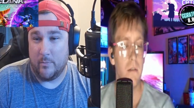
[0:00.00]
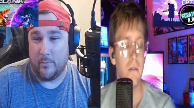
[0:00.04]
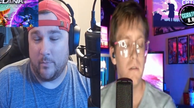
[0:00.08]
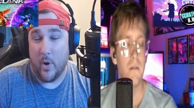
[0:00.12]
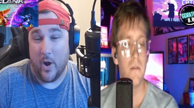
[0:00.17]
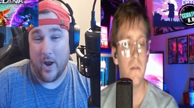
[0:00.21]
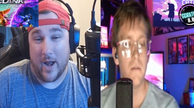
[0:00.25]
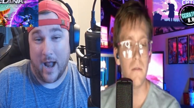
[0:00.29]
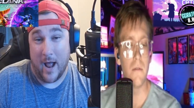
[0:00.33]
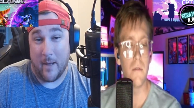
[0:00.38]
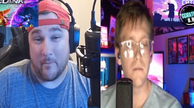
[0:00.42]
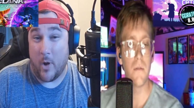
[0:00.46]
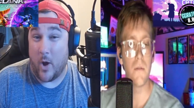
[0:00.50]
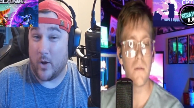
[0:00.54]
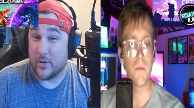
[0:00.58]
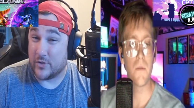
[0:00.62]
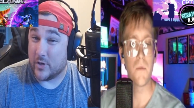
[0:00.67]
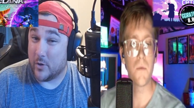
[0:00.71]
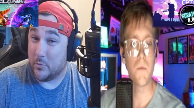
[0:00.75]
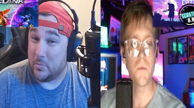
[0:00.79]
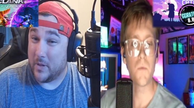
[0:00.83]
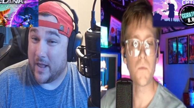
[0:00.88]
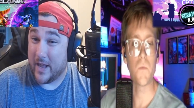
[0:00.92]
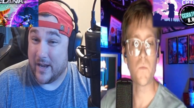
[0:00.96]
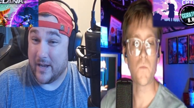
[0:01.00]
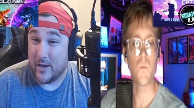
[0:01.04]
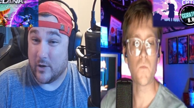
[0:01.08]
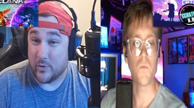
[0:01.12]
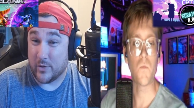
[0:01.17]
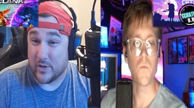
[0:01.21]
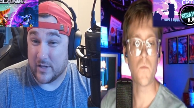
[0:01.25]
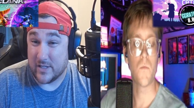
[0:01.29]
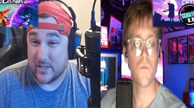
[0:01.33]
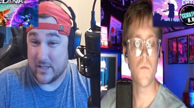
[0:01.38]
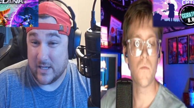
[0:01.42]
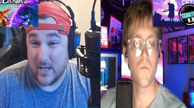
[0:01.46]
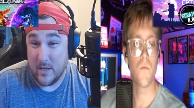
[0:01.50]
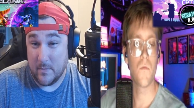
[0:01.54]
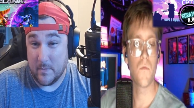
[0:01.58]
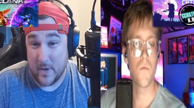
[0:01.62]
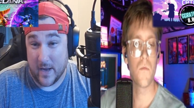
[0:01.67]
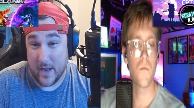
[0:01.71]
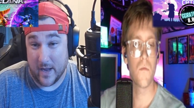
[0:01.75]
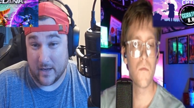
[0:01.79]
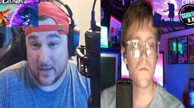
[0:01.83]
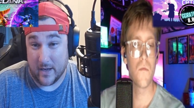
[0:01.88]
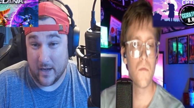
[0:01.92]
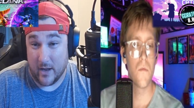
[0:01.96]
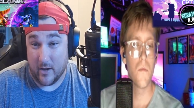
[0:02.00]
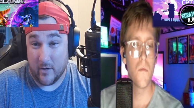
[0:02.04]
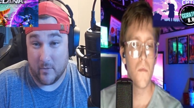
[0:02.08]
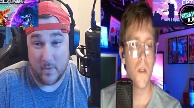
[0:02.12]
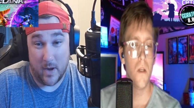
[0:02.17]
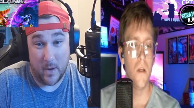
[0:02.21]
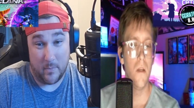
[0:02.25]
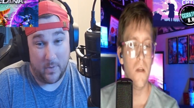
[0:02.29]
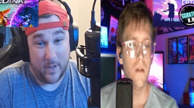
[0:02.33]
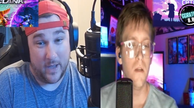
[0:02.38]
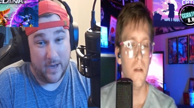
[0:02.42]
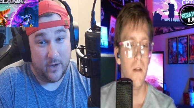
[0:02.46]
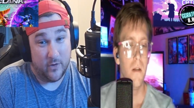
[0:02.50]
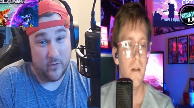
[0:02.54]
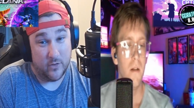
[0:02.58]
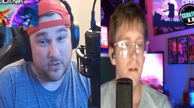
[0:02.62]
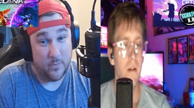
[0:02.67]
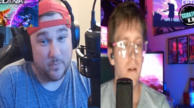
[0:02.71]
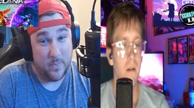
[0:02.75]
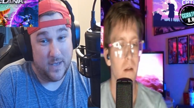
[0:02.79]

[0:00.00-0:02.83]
Speaker 1: but I'm also playing on the Steam Deck now. I'm not playing on the